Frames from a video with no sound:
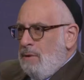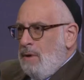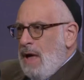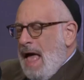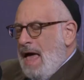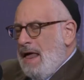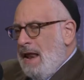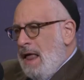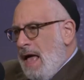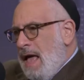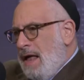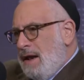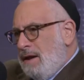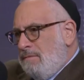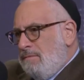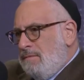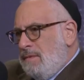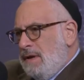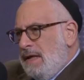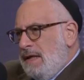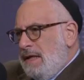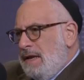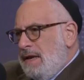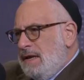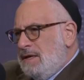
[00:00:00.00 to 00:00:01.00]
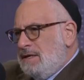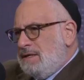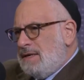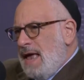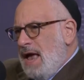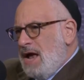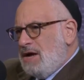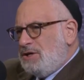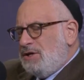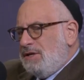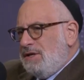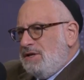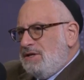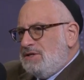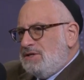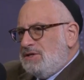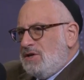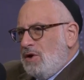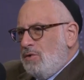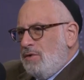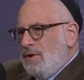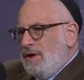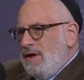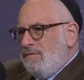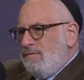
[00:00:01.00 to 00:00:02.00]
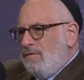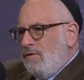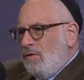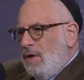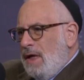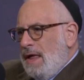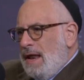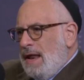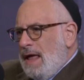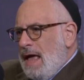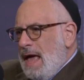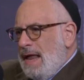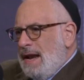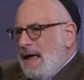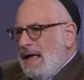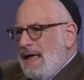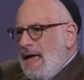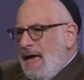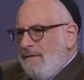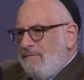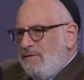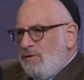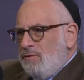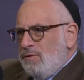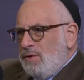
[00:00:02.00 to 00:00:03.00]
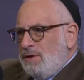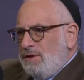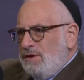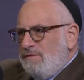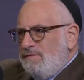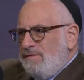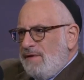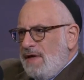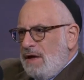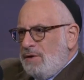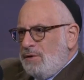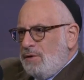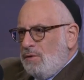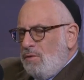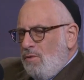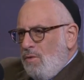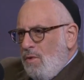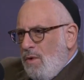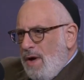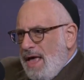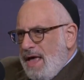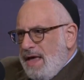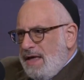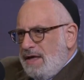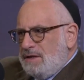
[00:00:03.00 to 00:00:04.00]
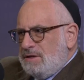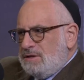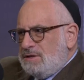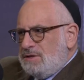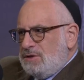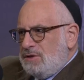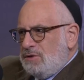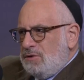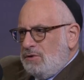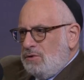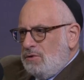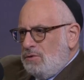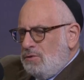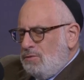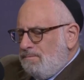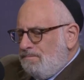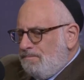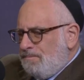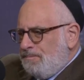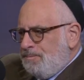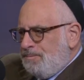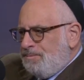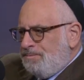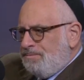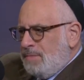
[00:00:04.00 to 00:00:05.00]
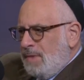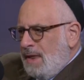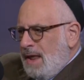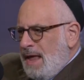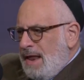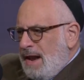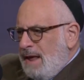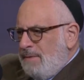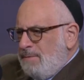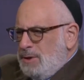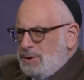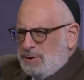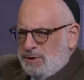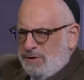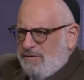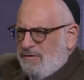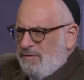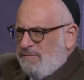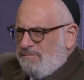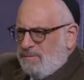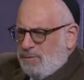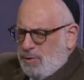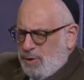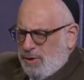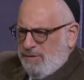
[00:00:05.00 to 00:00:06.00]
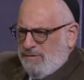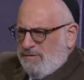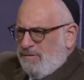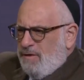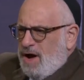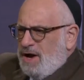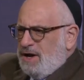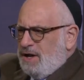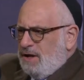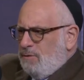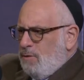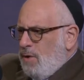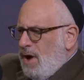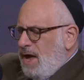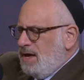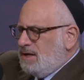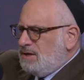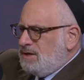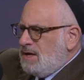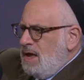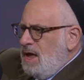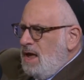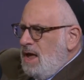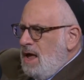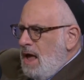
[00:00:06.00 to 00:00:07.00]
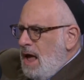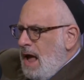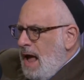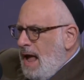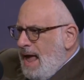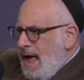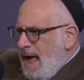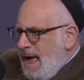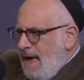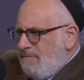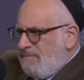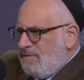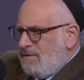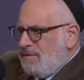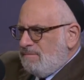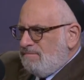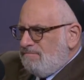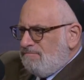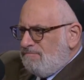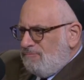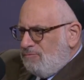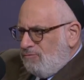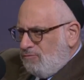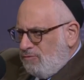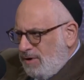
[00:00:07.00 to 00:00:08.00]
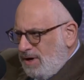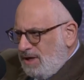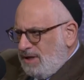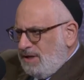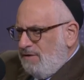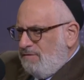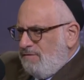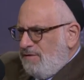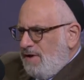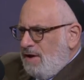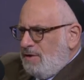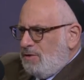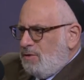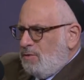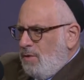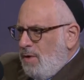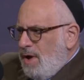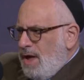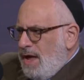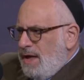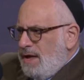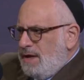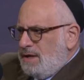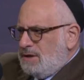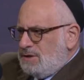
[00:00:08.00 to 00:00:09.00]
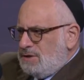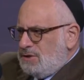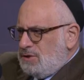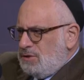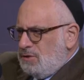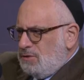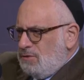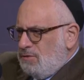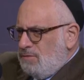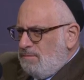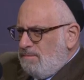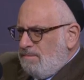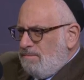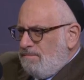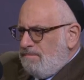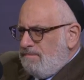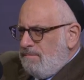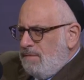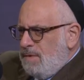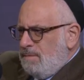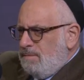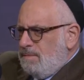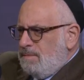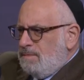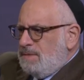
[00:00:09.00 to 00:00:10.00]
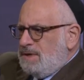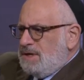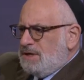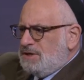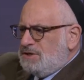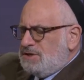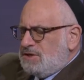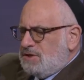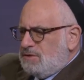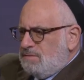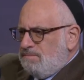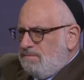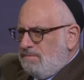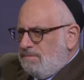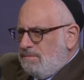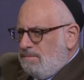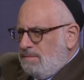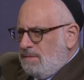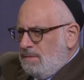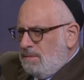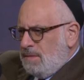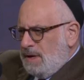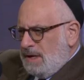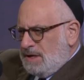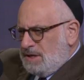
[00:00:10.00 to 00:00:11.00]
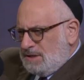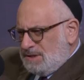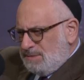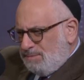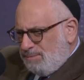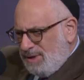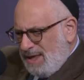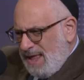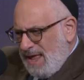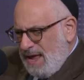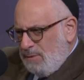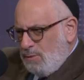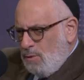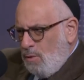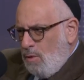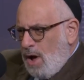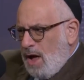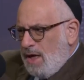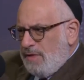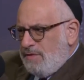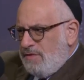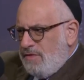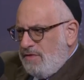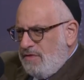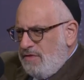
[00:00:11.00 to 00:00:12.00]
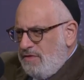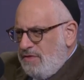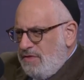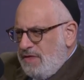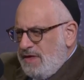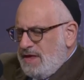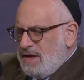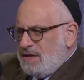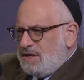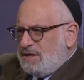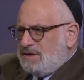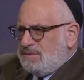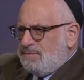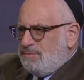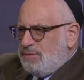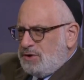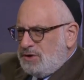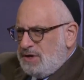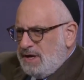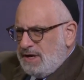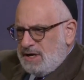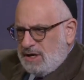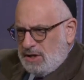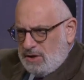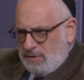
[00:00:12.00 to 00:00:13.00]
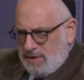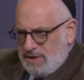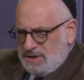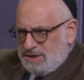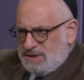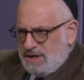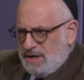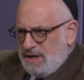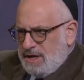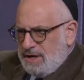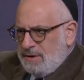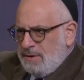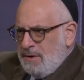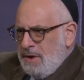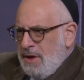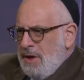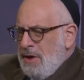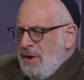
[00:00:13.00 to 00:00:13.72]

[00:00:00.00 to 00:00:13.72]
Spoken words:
And it is actually so evil, and I haven't really found a way to, and I'm usually good at finding ways, I haven't really found a way to explain why this particular incident,